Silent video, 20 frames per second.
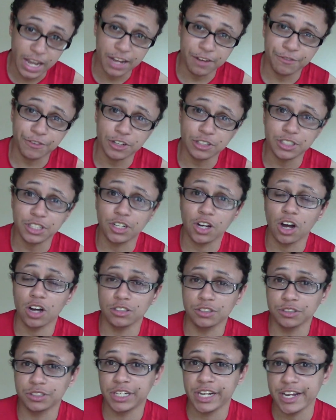first a
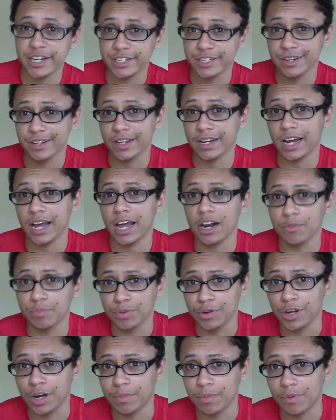consultation, then I had a
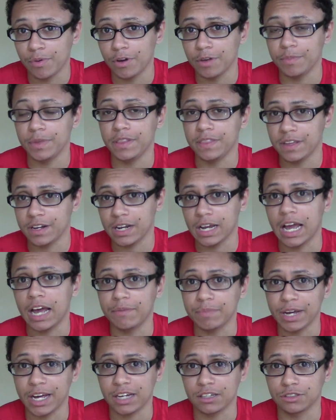pre-op appointment, then I had
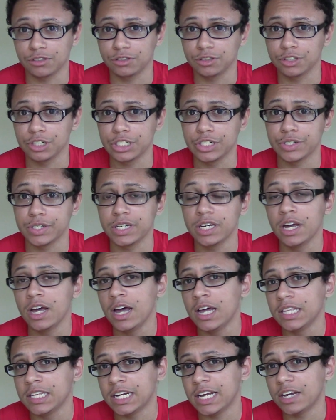my actual surgery,
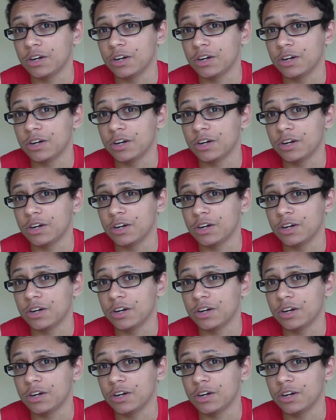then I